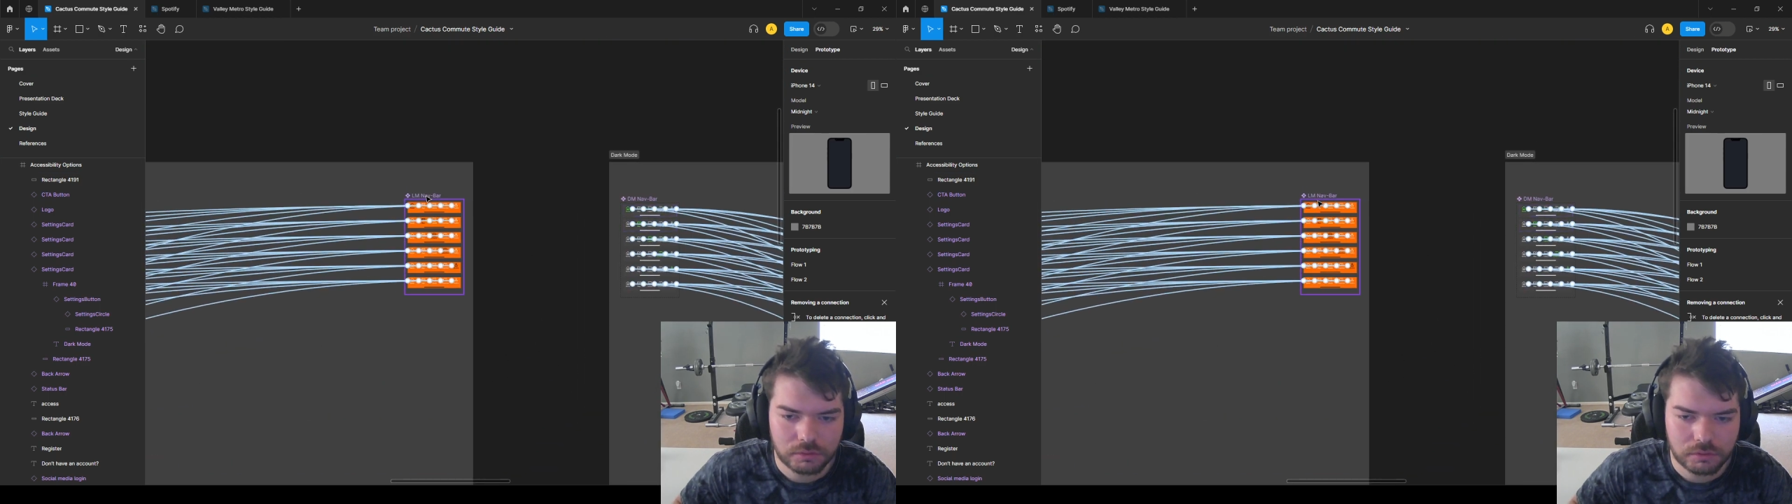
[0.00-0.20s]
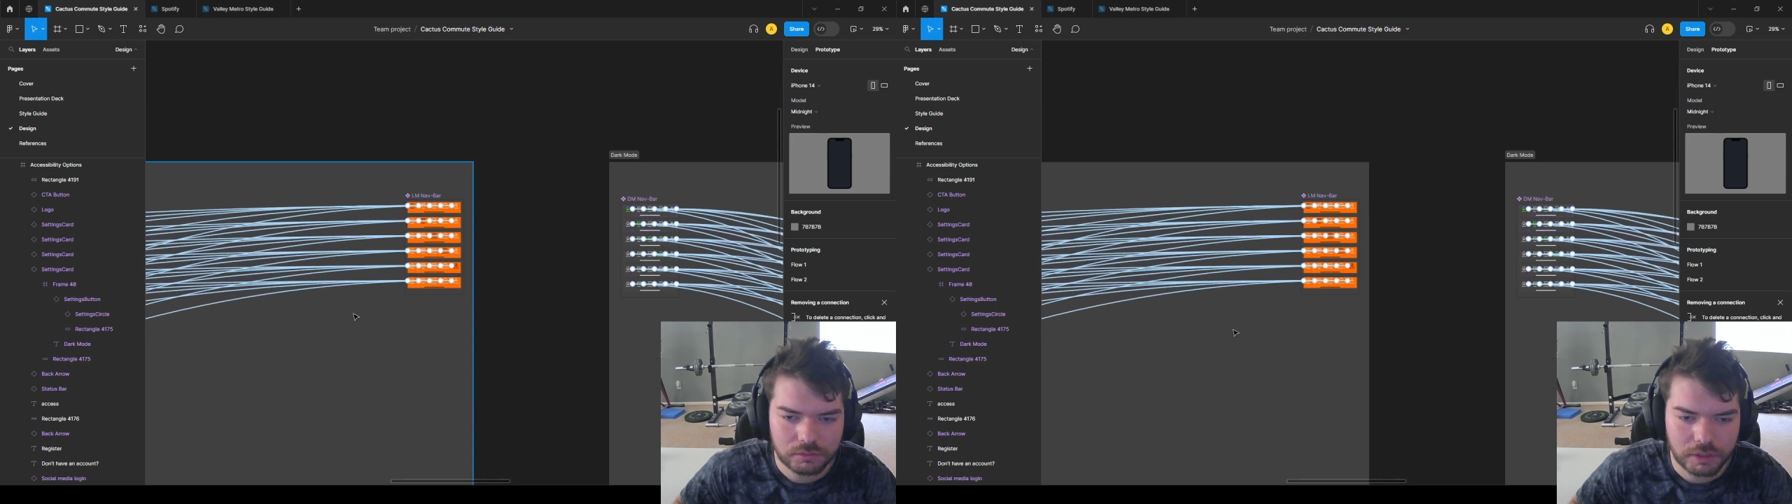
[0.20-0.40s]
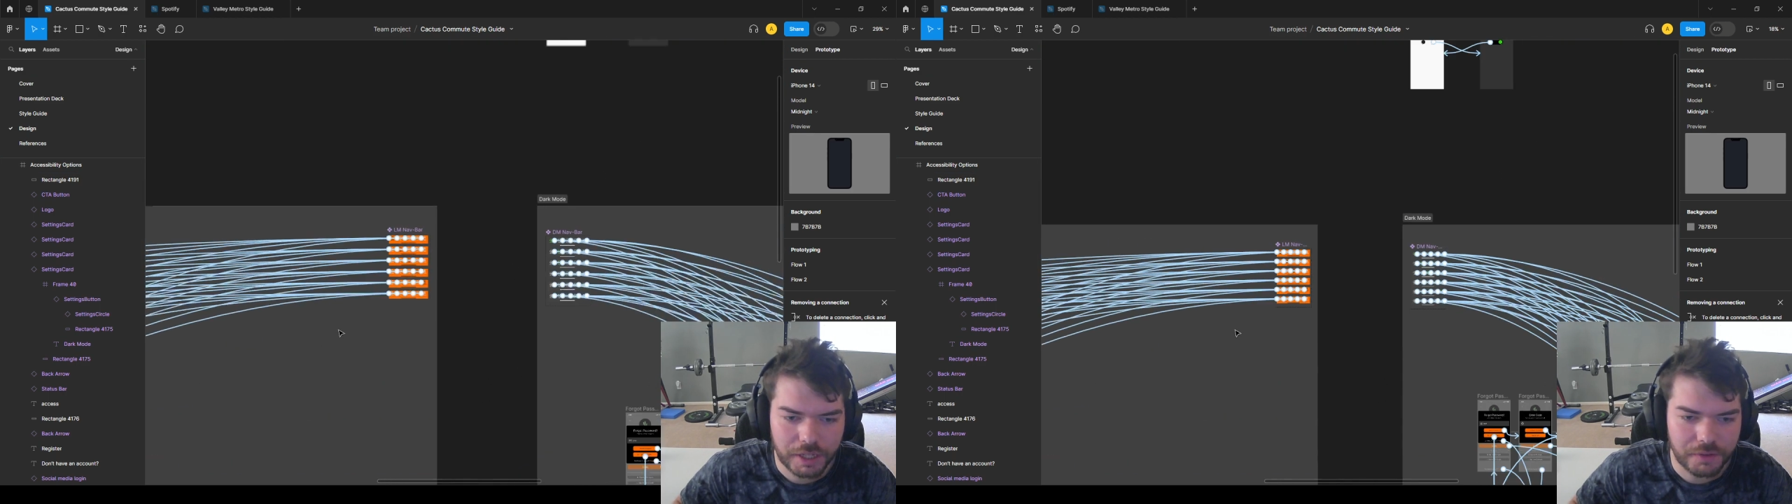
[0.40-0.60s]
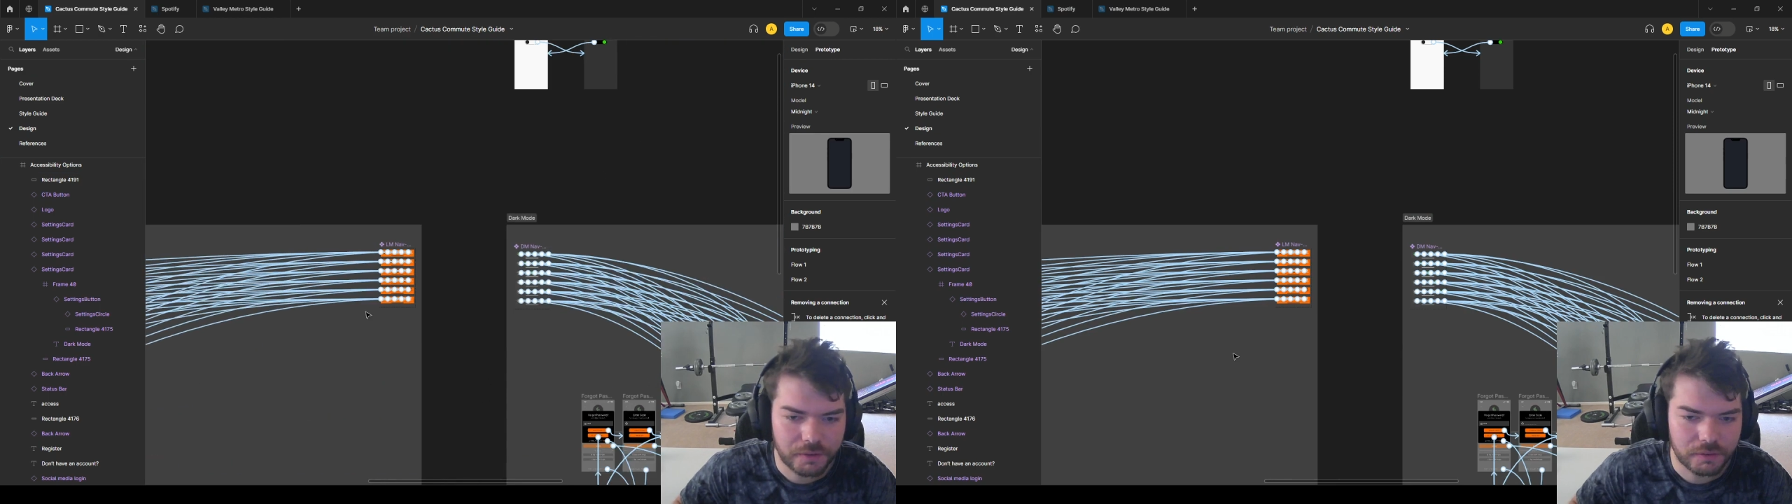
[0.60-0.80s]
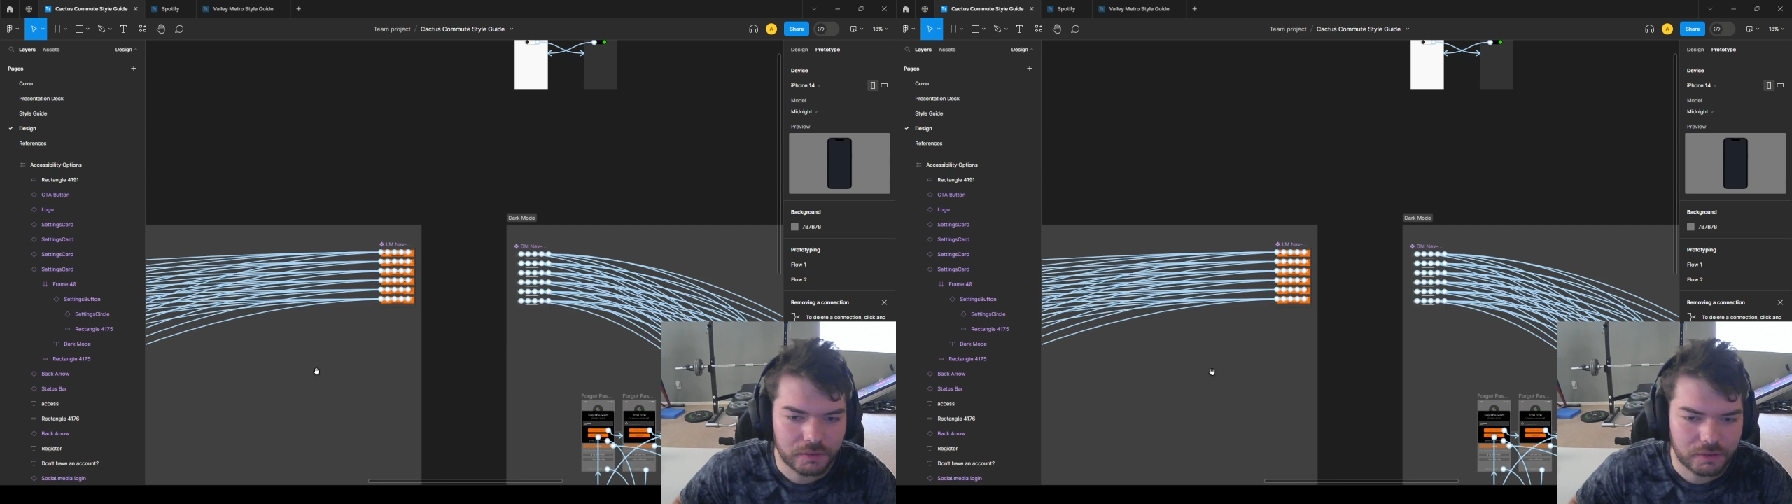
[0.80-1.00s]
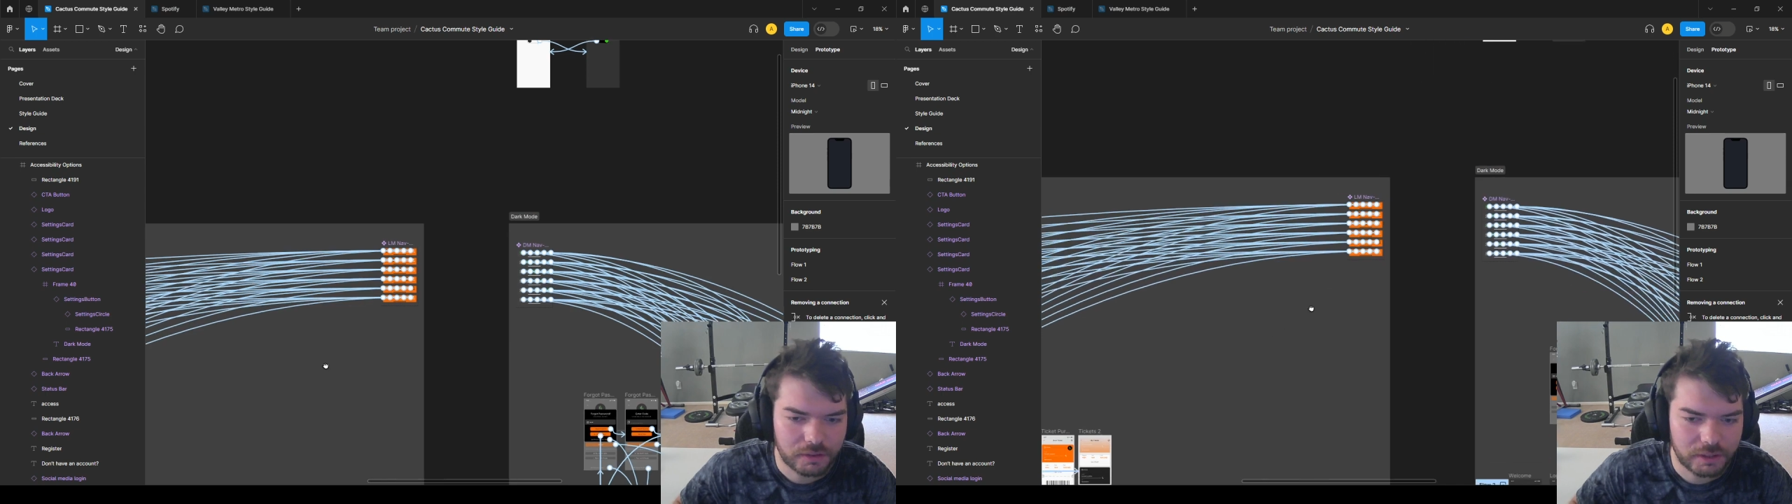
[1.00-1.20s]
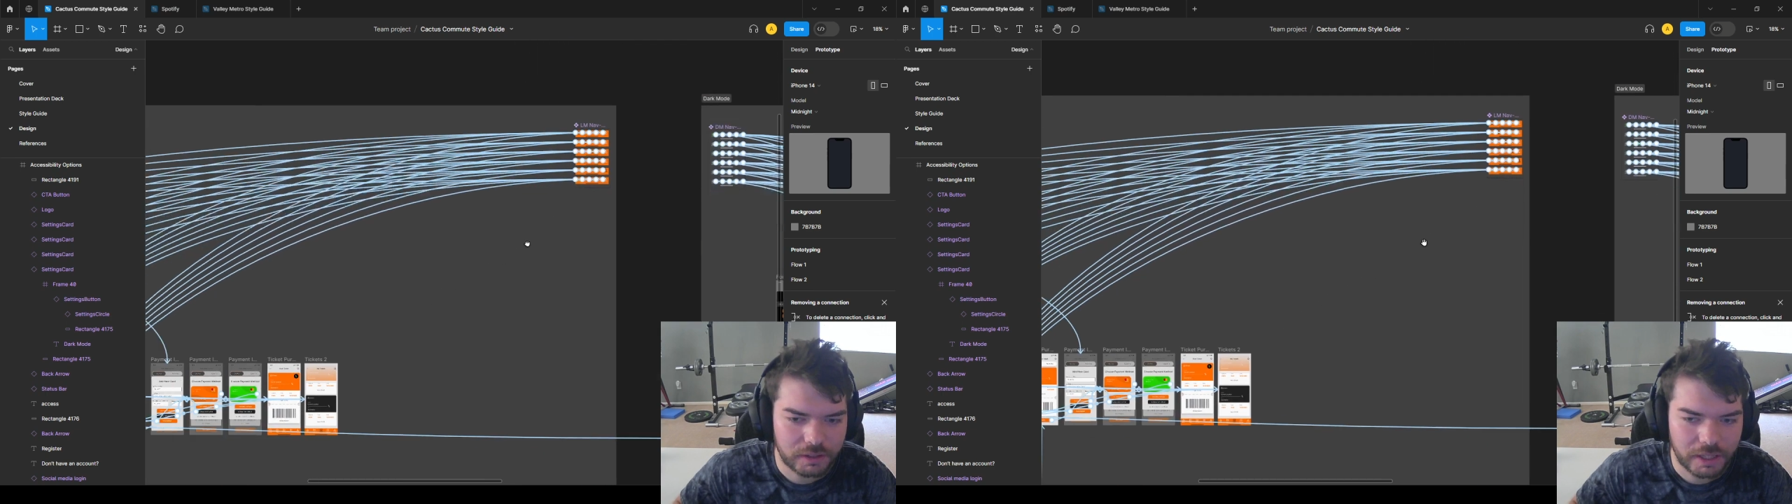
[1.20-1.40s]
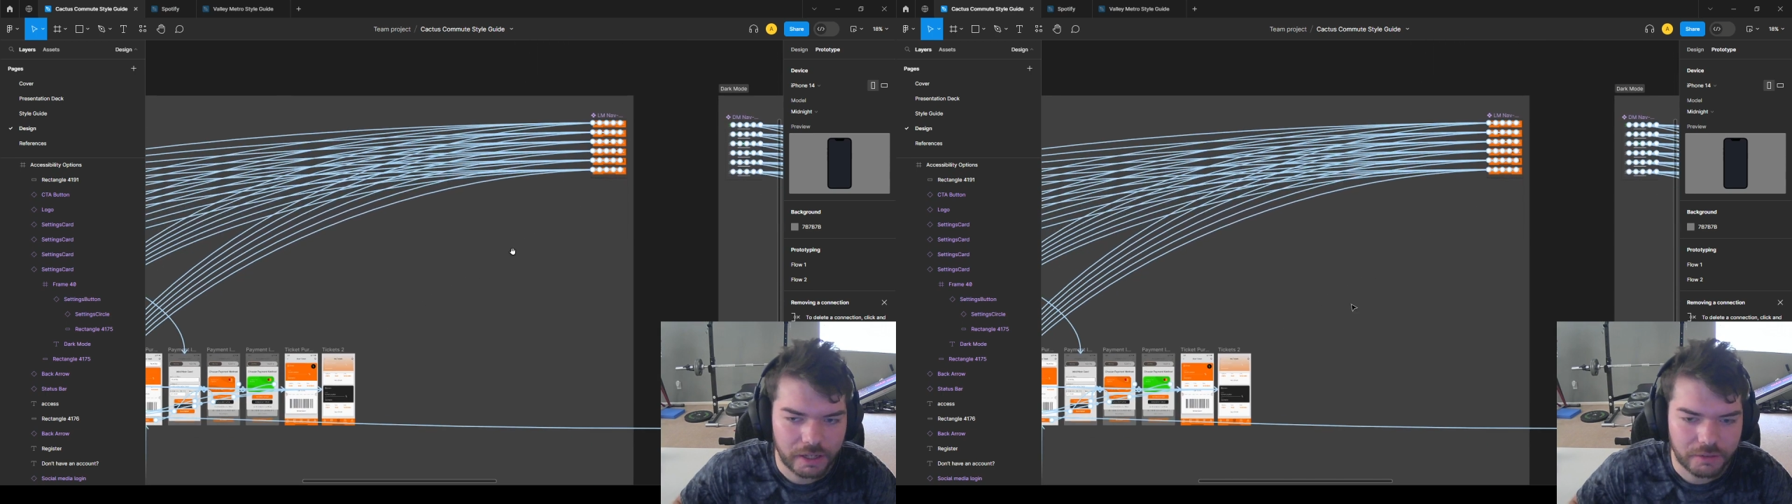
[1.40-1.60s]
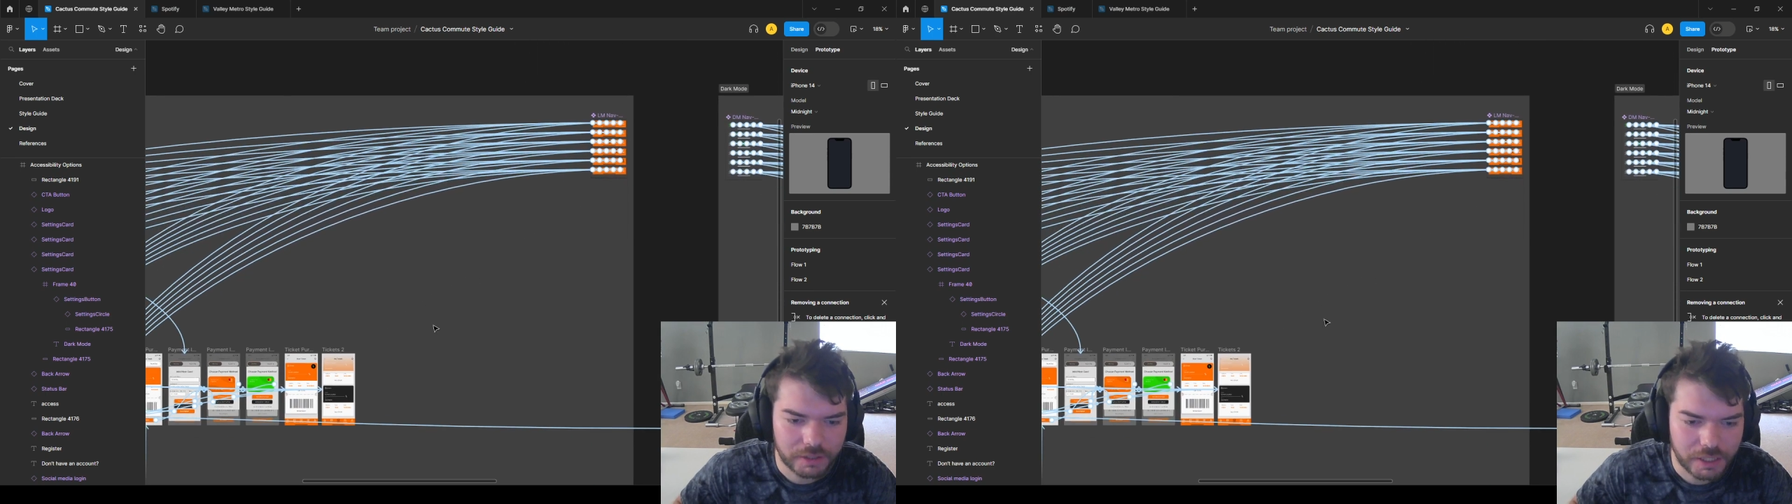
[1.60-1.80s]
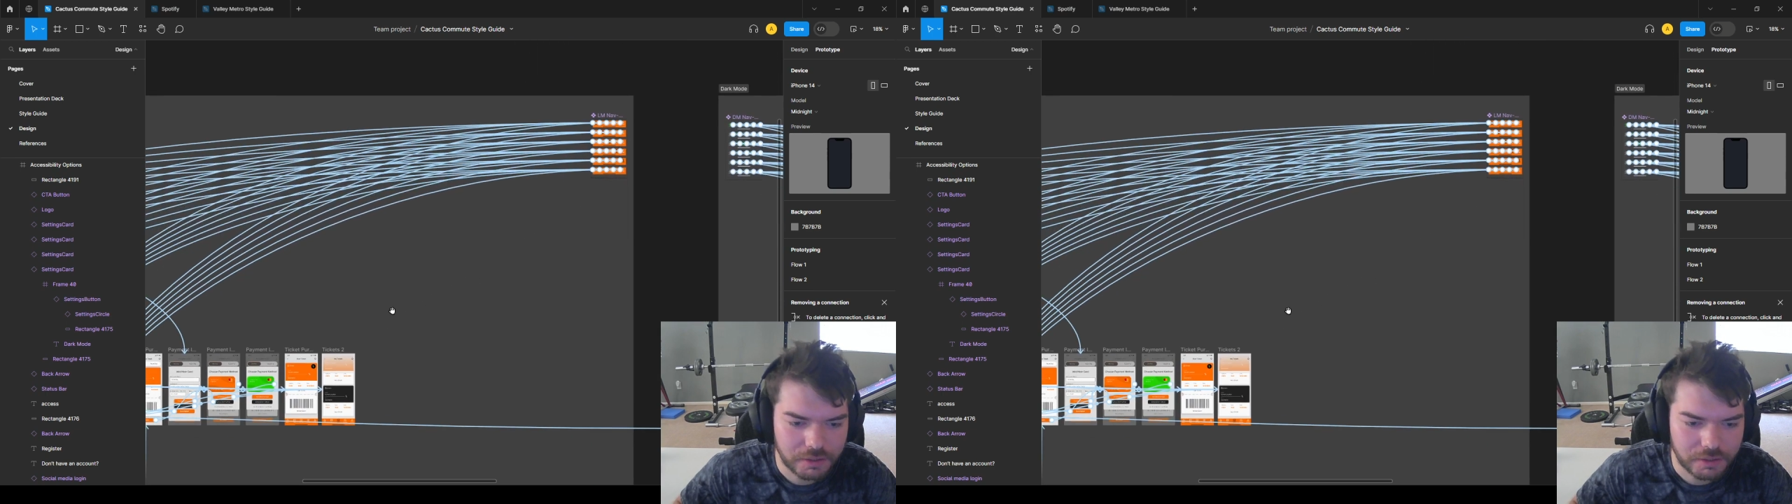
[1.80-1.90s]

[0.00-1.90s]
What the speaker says: and that navigation